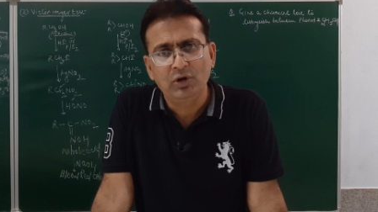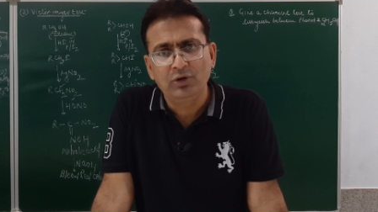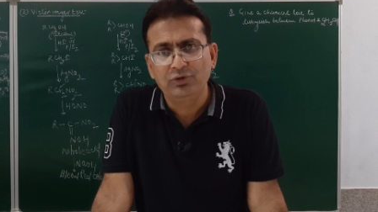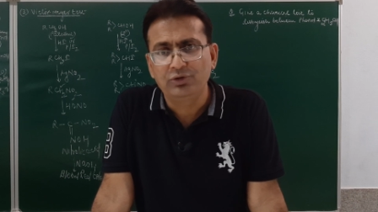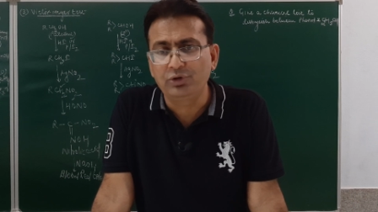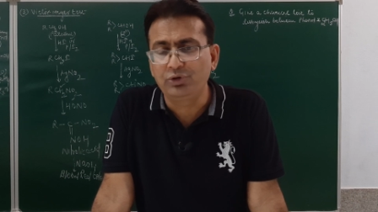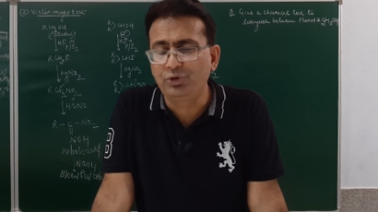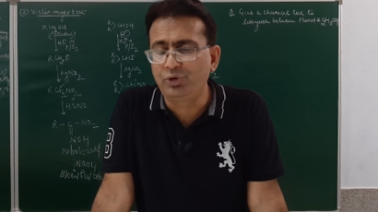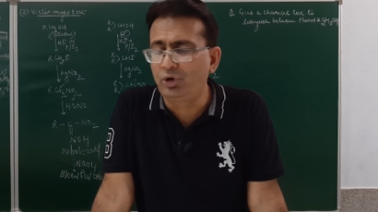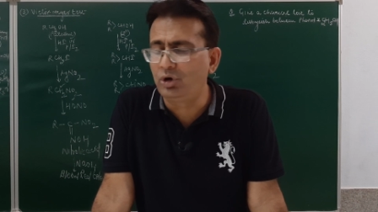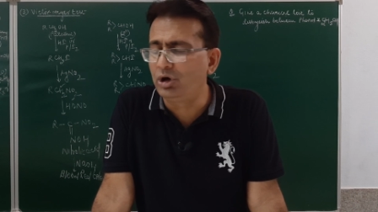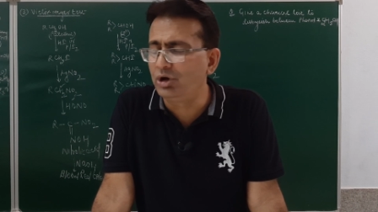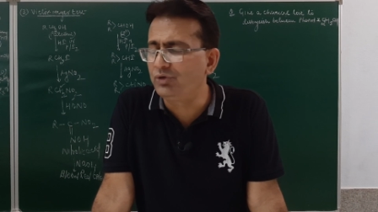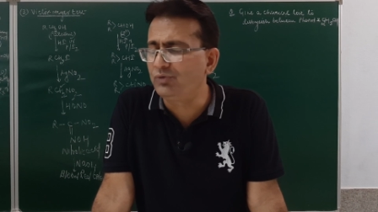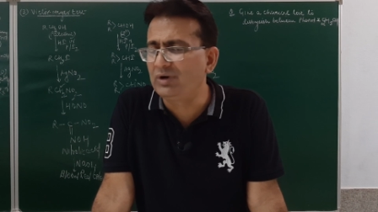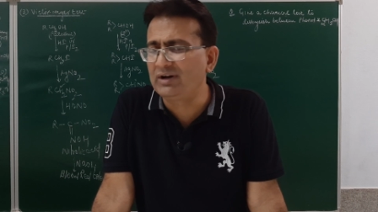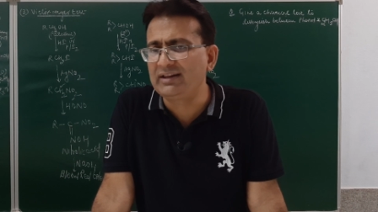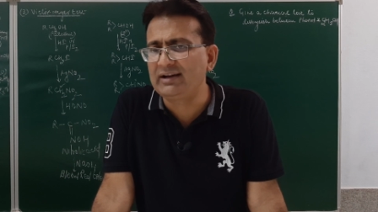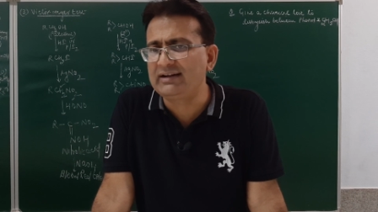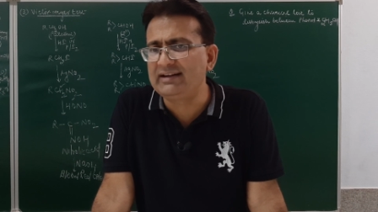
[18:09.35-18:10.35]
So, those
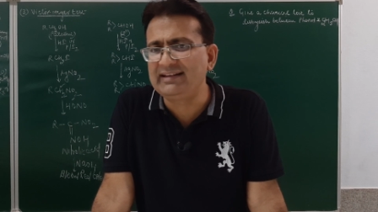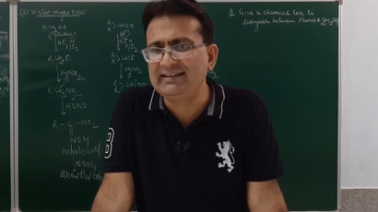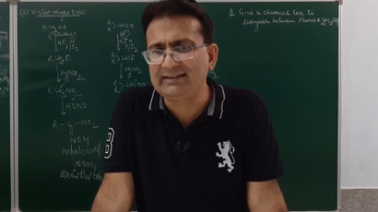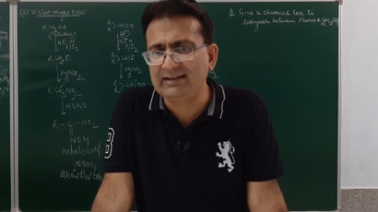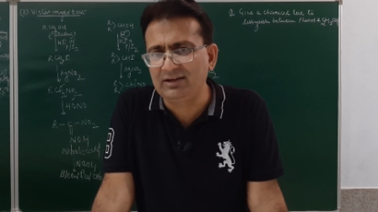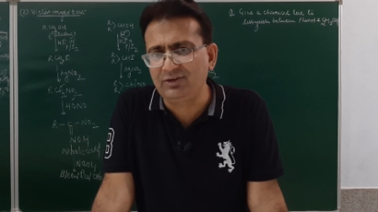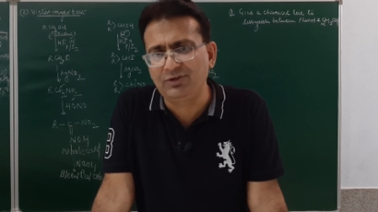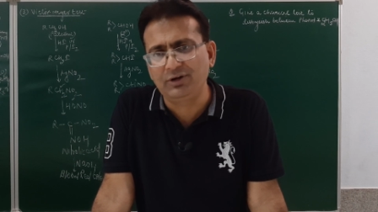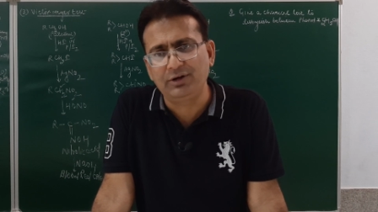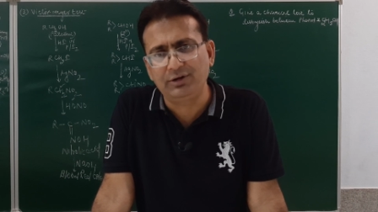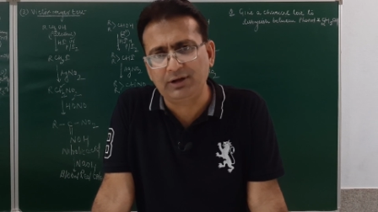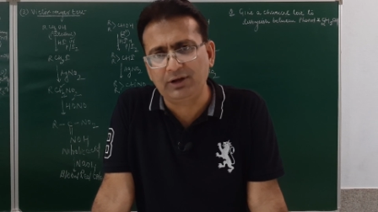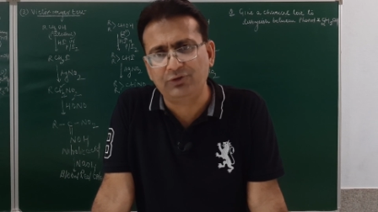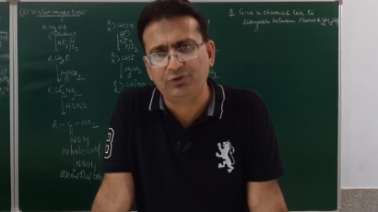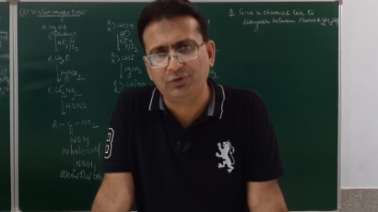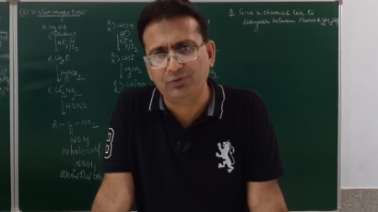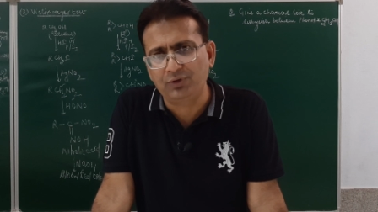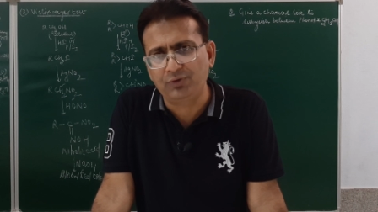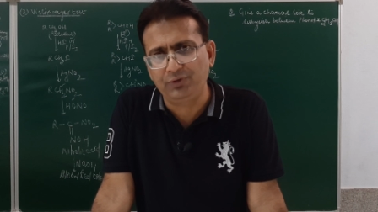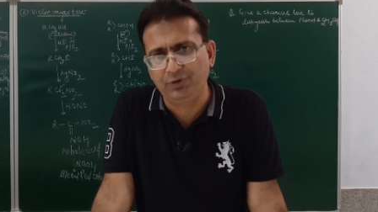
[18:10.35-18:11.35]
were the distinction test
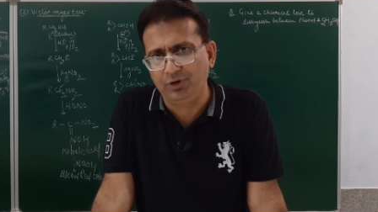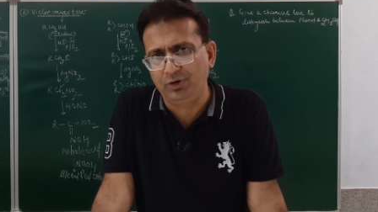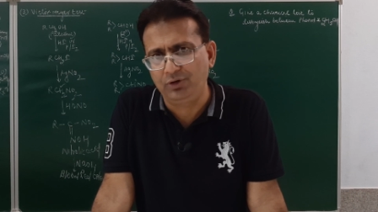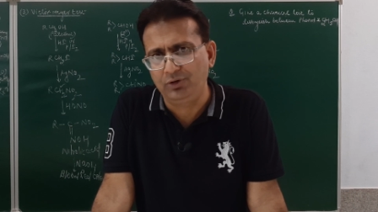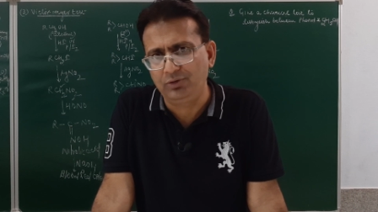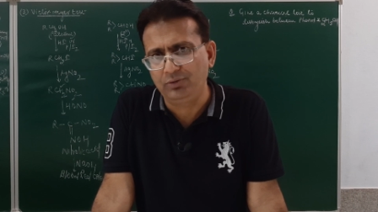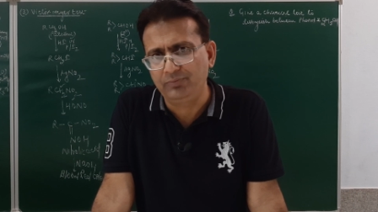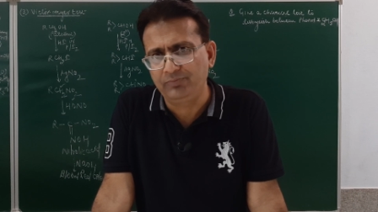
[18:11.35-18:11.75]
of a phenol.